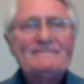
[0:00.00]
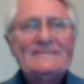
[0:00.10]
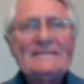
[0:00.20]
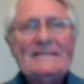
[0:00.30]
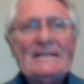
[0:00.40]

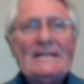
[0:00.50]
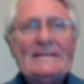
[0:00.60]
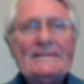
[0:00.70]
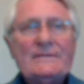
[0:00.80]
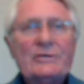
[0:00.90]

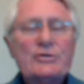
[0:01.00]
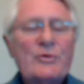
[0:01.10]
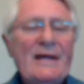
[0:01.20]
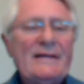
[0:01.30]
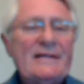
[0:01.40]
the
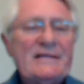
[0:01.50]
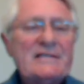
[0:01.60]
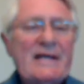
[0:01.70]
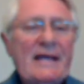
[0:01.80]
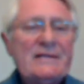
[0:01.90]
trend
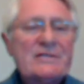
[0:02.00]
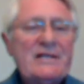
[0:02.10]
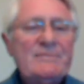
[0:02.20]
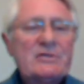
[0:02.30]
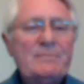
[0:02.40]
these days
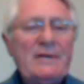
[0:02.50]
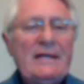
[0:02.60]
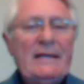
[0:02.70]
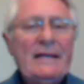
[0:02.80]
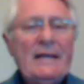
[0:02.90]
seems to
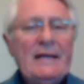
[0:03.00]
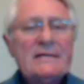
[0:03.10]
be